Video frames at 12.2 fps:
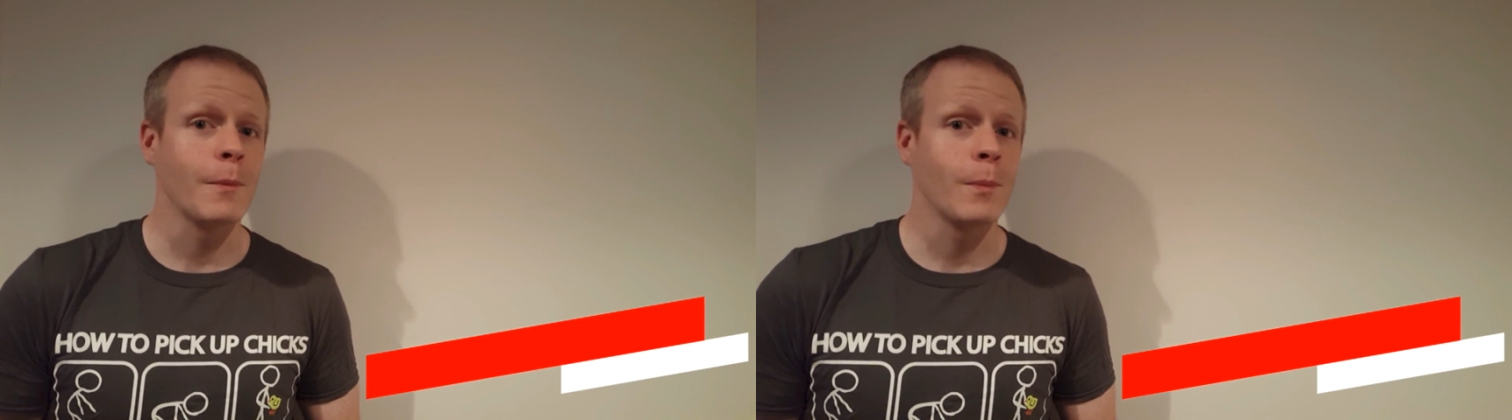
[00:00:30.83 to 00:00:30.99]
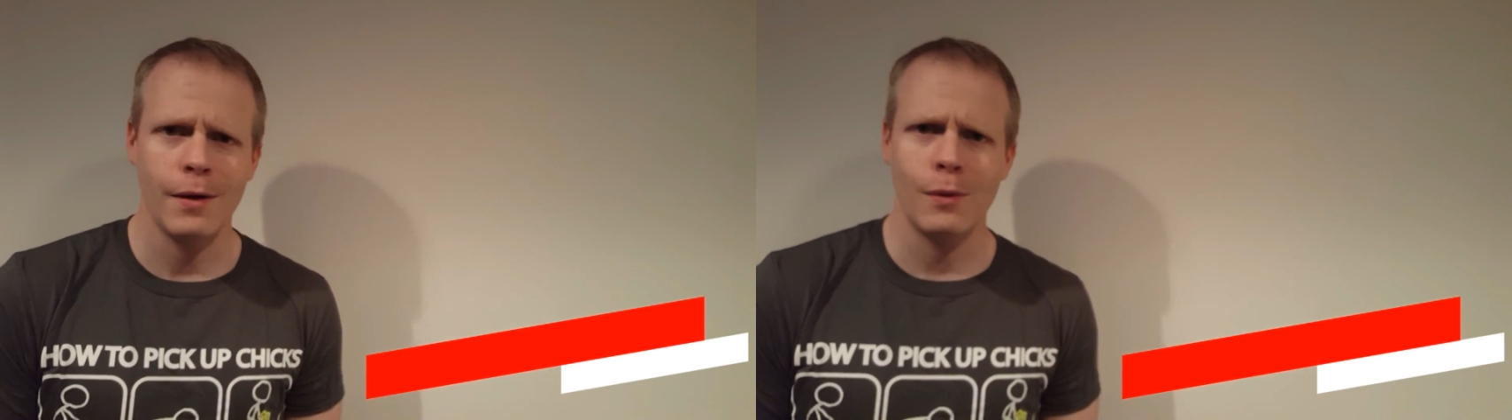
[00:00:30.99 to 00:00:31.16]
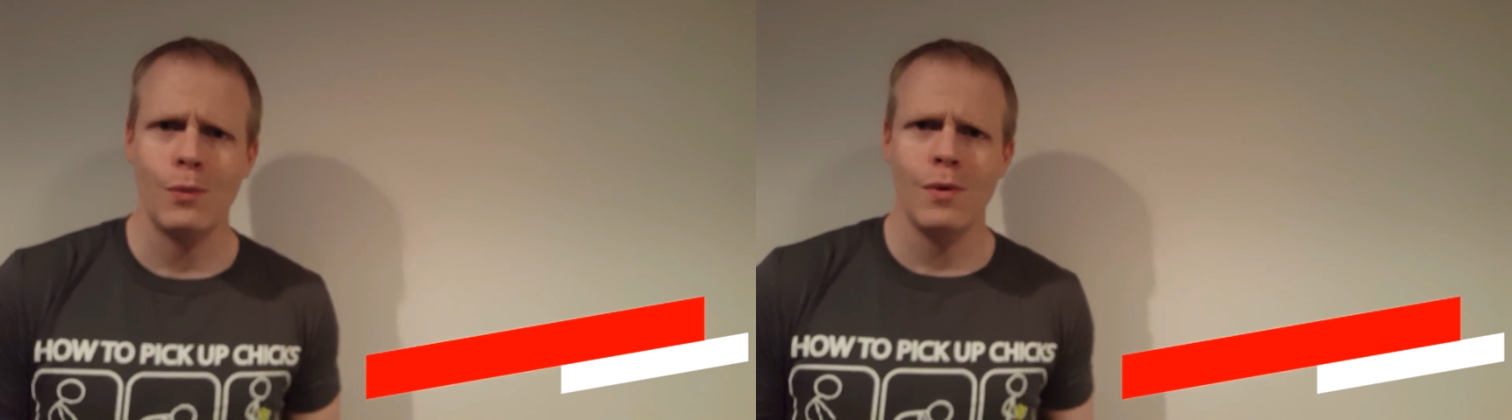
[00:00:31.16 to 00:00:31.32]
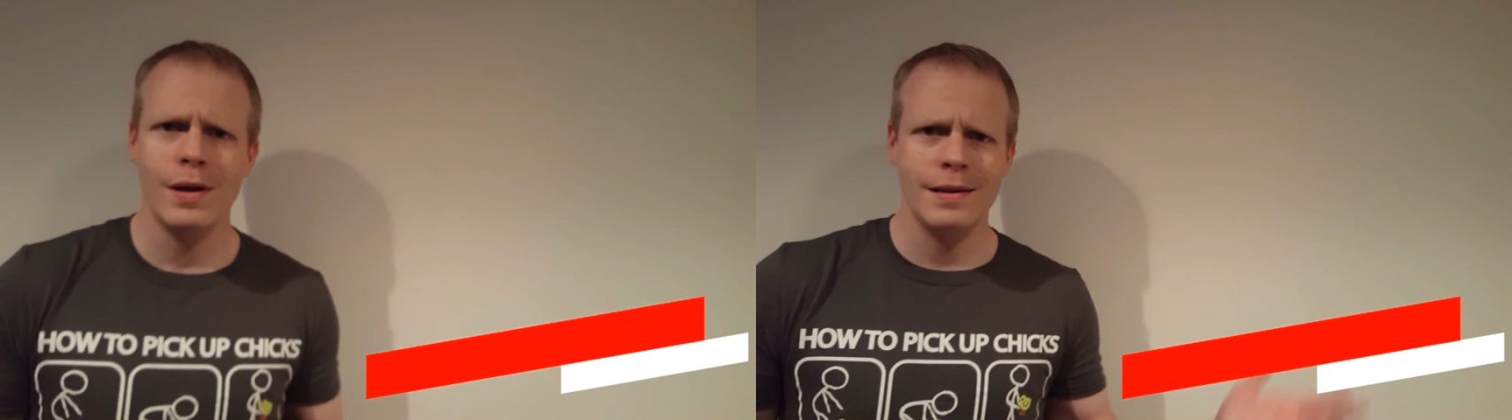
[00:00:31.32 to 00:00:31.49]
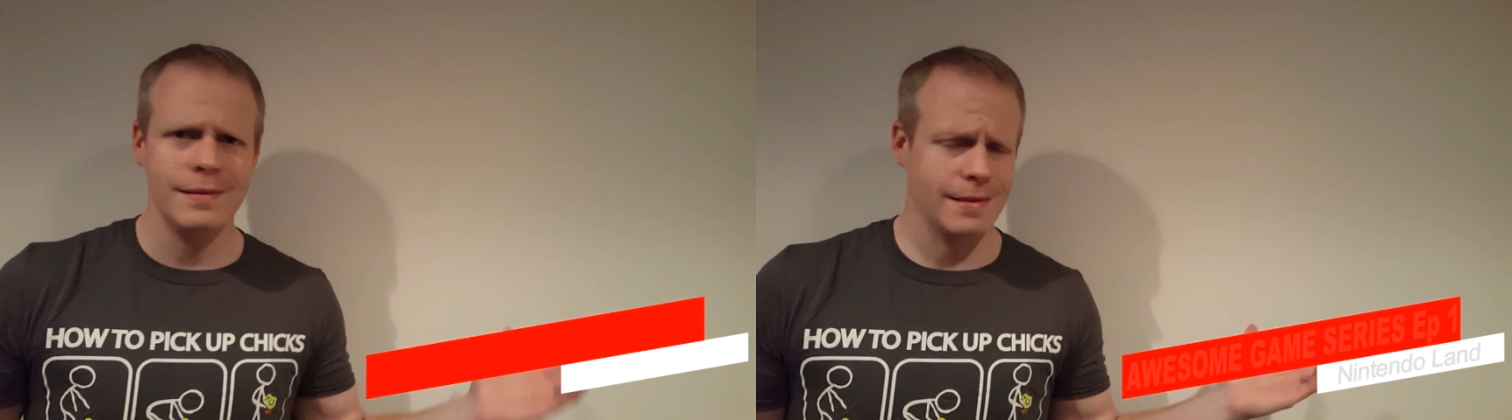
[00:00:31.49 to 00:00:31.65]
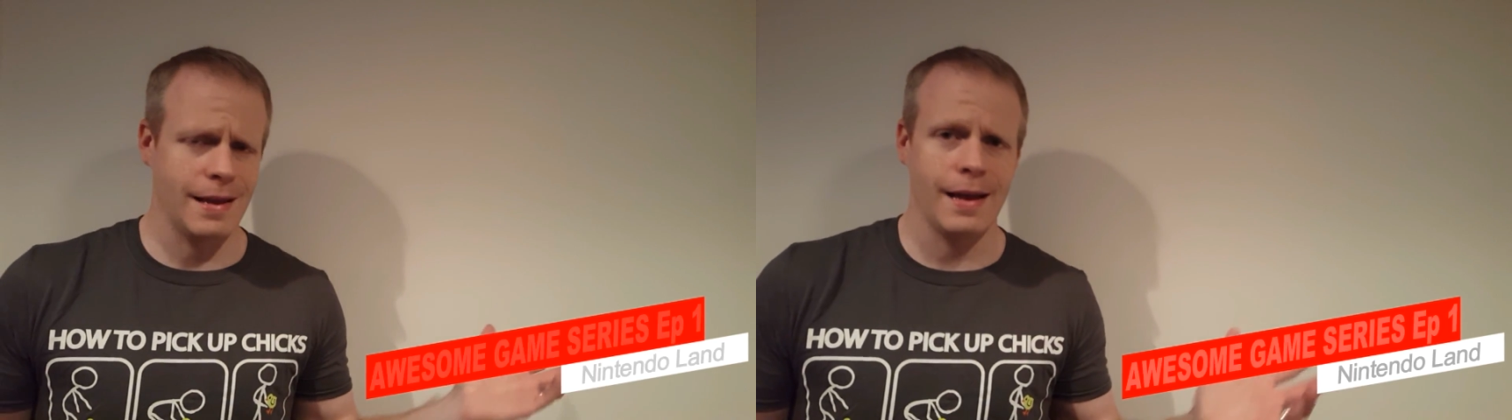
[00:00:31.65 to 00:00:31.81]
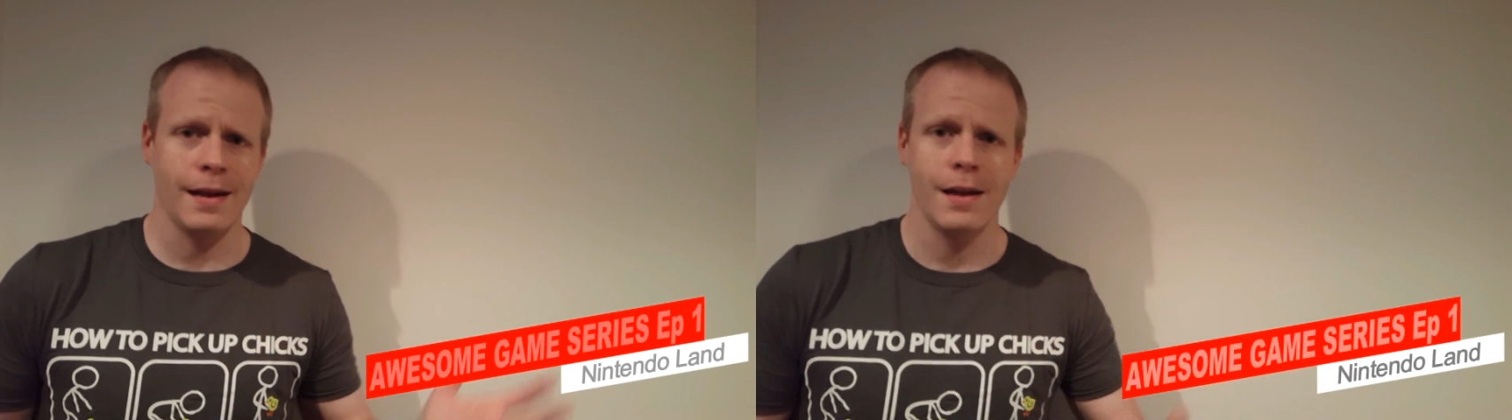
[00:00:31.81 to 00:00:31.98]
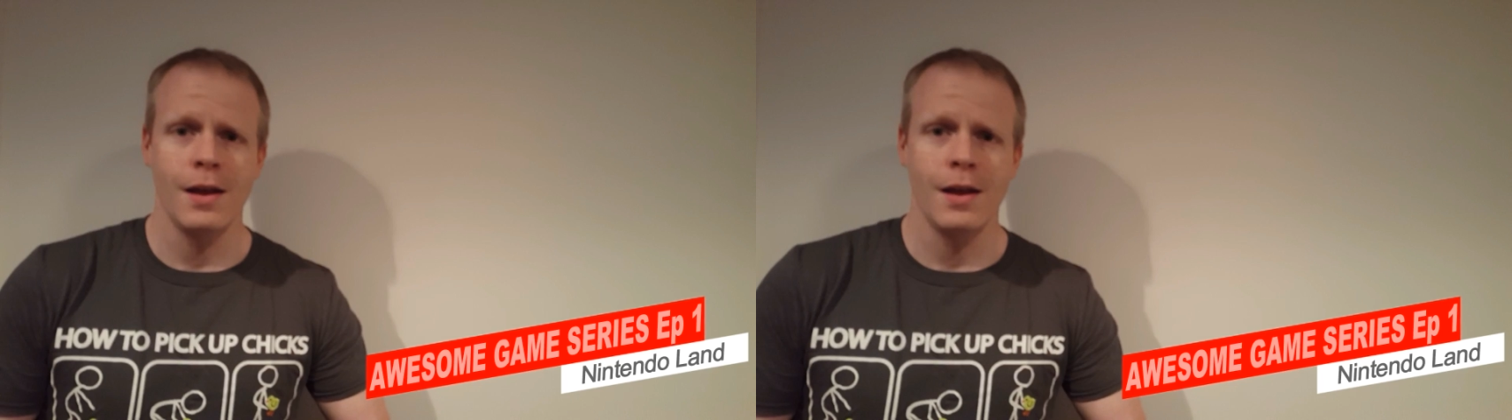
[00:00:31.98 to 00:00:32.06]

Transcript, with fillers: Now, what is that?